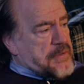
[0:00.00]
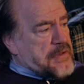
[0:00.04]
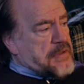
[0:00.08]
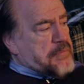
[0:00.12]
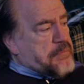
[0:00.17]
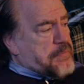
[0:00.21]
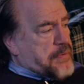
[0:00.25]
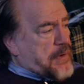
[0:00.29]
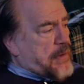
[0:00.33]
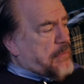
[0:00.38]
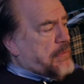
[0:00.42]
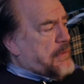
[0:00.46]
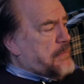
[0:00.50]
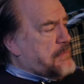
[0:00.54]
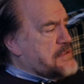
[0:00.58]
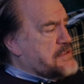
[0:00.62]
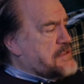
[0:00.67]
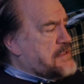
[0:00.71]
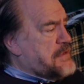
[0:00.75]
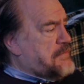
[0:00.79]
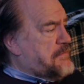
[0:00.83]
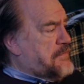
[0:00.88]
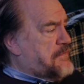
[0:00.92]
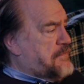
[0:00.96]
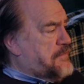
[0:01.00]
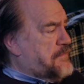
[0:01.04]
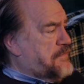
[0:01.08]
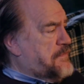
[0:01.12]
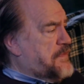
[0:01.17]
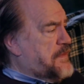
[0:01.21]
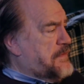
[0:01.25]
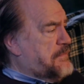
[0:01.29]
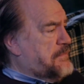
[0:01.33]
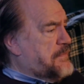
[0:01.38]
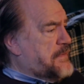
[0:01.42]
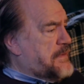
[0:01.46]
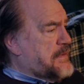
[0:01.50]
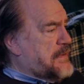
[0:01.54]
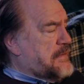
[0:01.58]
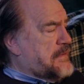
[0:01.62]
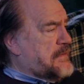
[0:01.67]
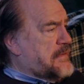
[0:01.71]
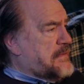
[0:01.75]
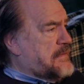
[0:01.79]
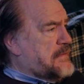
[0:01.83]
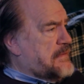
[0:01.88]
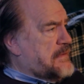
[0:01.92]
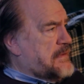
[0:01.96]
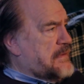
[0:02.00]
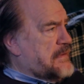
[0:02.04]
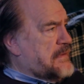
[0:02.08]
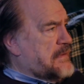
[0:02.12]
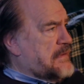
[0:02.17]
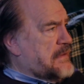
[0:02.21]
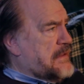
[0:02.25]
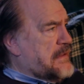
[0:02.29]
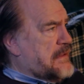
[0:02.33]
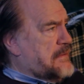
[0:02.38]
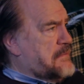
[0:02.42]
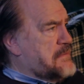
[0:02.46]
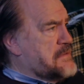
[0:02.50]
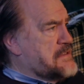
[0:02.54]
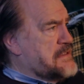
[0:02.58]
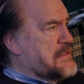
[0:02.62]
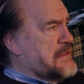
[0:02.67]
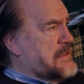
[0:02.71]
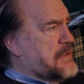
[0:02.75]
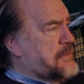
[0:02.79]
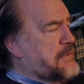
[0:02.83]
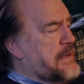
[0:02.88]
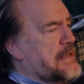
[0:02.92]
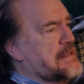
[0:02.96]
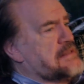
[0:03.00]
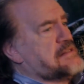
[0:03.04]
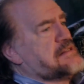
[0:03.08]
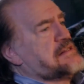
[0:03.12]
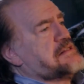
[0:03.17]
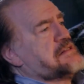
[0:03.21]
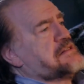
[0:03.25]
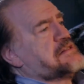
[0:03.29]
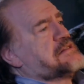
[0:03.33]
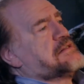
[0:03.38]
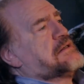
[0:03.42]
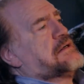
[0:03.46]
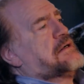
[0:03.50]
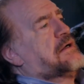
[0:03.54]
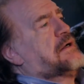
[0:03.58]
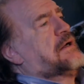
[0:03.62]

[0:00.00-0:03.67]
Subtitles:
But the problem was that it was De Laurentiis.